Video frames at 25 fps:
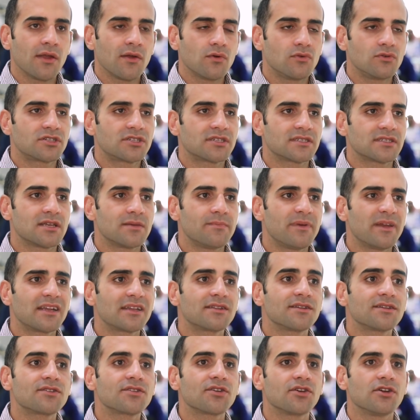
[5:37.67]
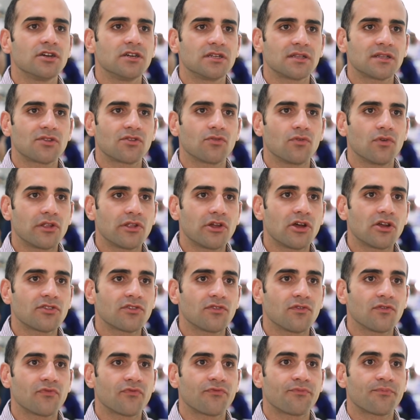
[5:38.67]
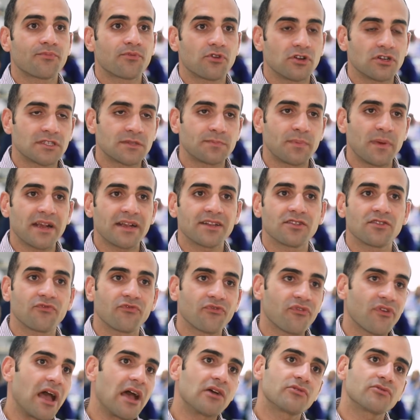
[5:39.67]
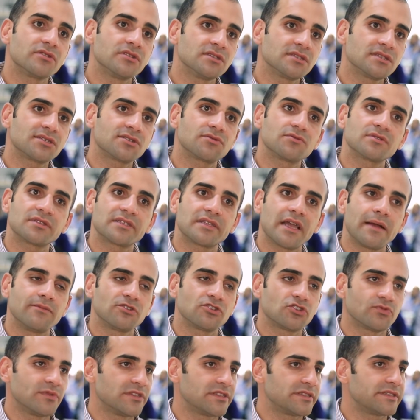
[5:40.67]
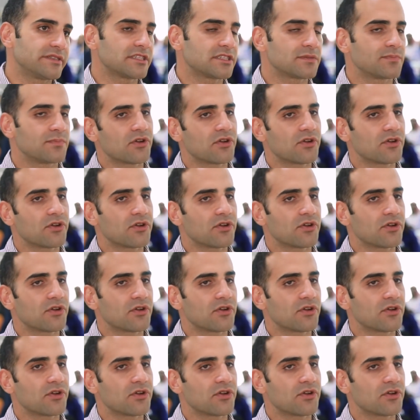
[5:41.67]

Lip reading: which is a big deterrent to a lot of prospective founders to establish business,